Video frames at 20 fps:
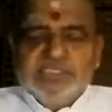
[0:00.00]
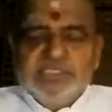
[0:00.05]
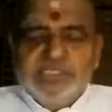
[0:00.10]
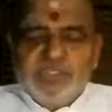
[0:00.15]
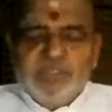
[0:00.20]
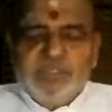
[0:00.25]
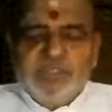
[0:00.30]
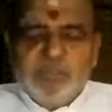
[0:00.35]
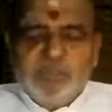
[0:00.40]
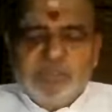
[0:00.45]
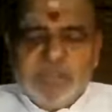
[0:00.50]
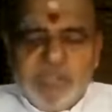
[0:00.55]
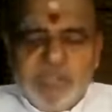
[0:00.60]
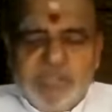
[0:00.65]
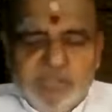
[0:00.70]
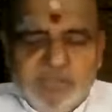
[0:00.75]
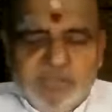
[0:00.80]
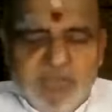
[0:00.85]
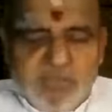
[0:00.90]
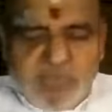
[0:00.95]

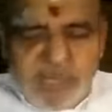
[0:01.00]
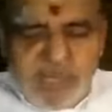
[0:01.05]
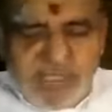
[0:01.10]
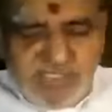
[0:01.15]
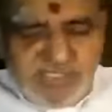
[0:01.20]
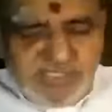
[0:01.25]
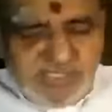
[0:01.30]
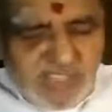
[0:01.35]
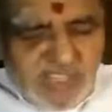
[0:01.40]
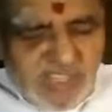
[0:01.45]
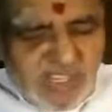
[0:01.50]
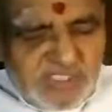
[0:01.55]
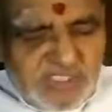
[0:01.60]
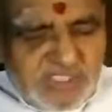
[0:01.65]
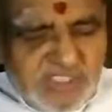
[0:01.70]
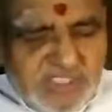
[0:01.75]
Our mind is engaged